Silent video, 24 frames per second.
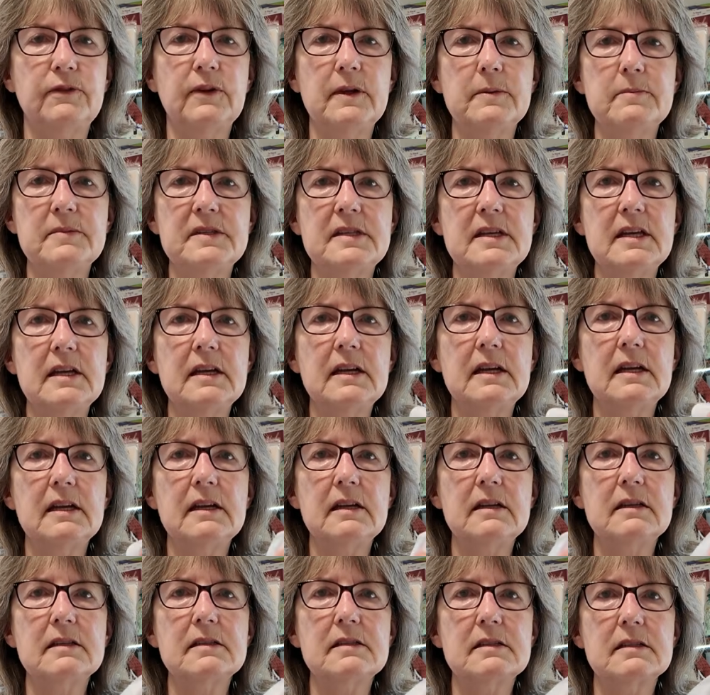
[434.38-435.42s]
flimsy it
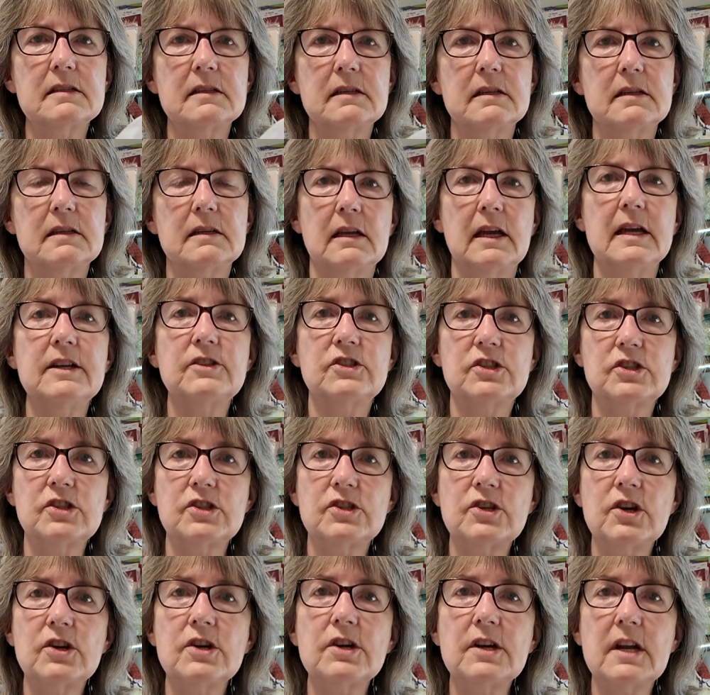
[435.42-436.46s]
is? It's
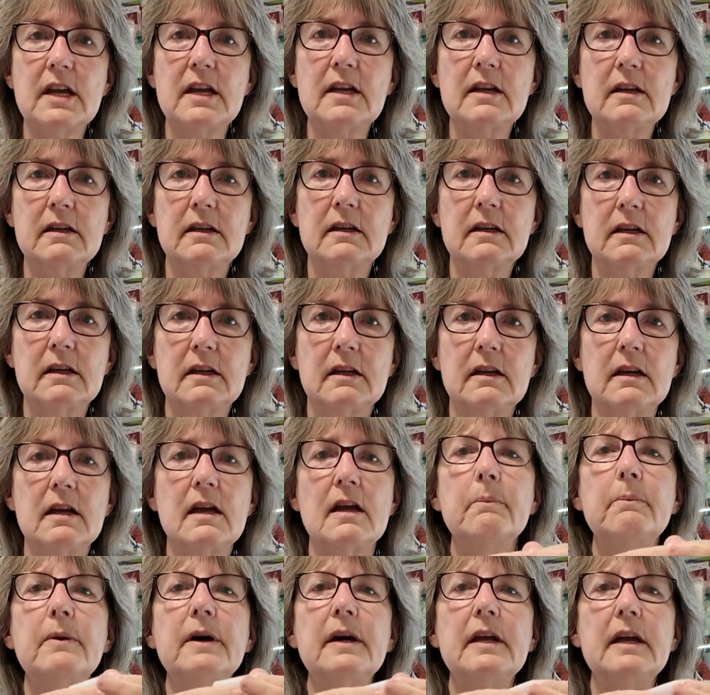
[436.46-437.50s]
sturdy,
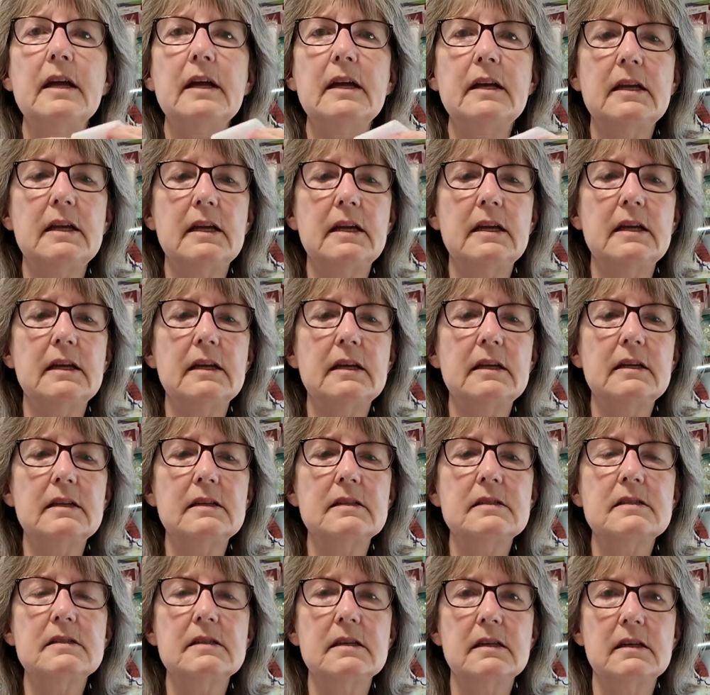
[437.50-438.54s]
but it
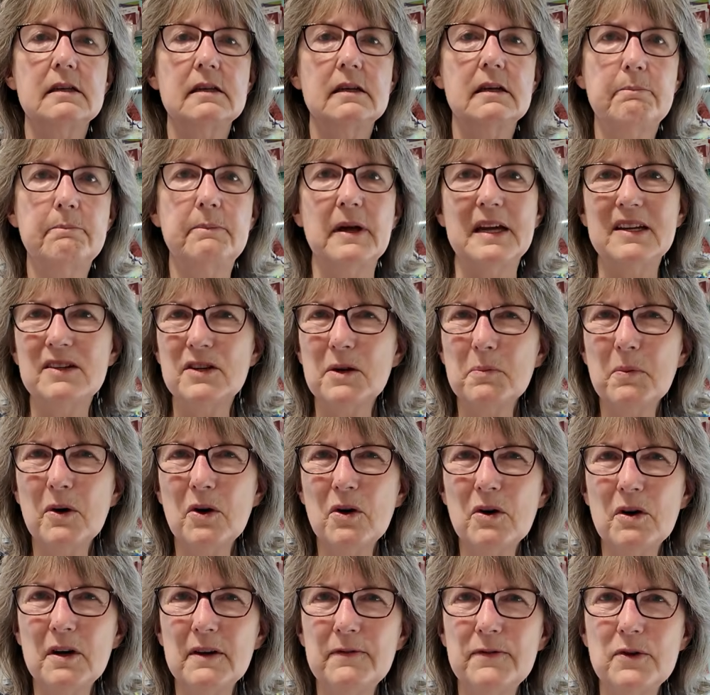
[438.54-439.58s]
is
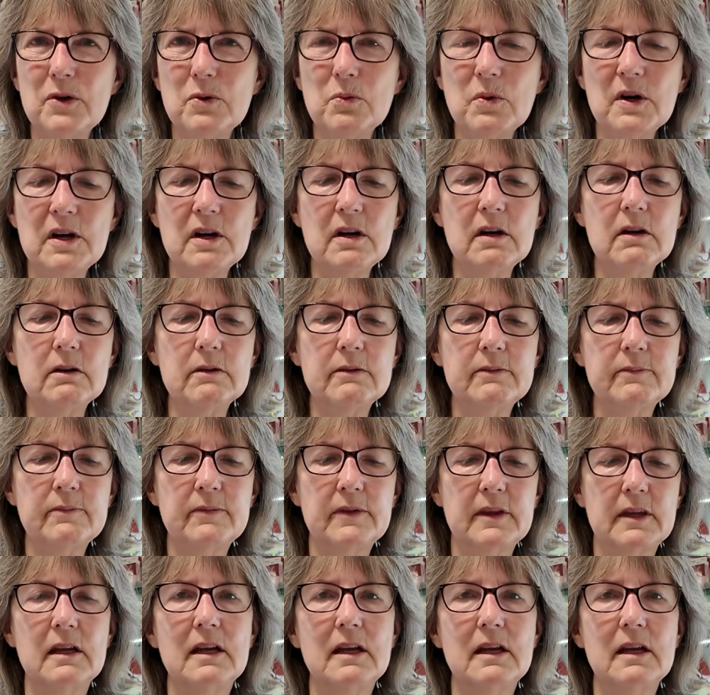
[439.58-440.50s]
bendable, if you will.